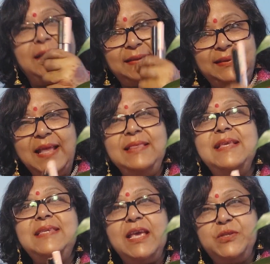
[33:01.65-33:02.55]
Then
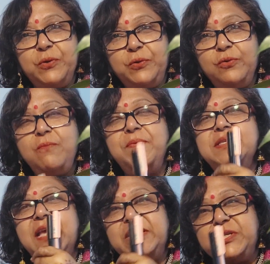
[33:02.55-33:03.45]
this SO2 plus
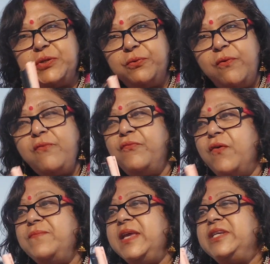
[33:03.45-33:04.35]
H2O
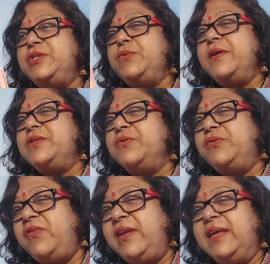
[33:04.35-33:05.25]
forms
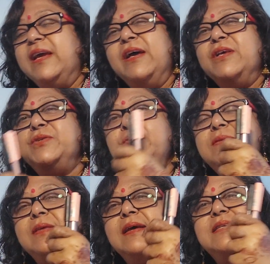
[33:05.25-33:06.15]
H2SO3. So
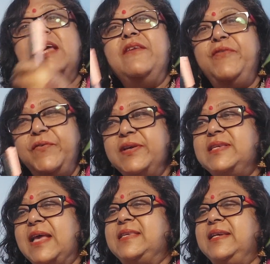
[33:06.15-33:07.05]
sulfurous
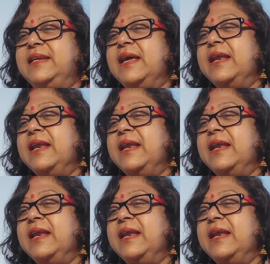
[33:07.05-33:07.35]
acid.